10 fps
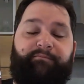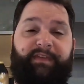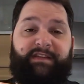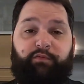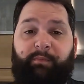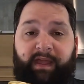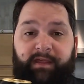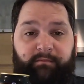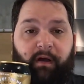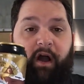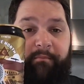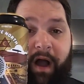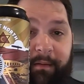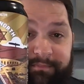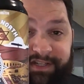This will be, I'm
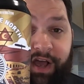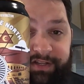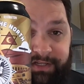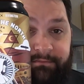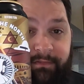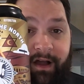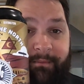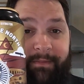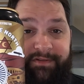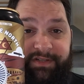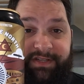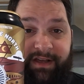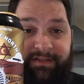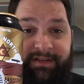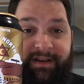absolutely
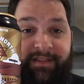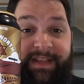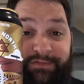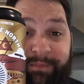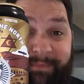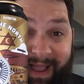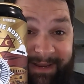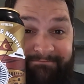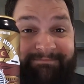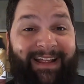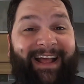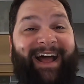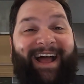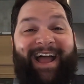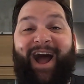certain, this will be banging.
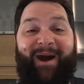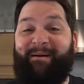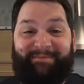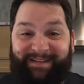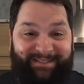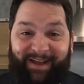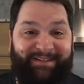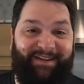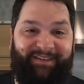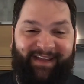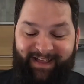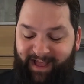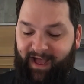I'm absolutely certain of it.